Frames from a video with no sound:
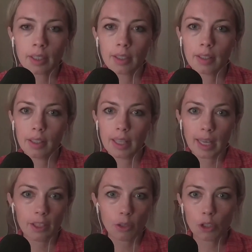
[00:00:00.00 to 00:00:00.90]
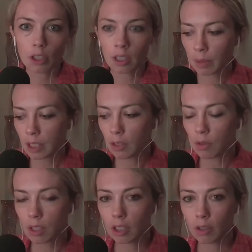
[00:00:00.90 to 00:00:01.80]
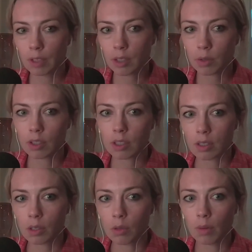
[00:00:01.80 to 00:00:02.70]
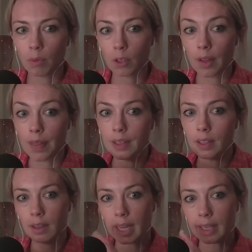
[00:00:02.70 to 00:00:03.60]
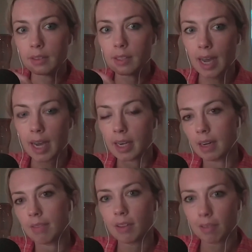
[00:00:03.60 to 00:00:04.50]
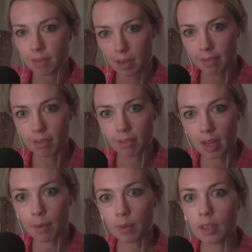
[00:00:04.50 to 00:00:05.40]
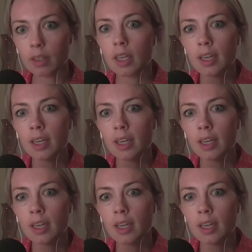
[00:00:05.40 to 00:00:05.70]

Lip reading: That you shouldn't be using your resources who are more on the delight side of the flywheel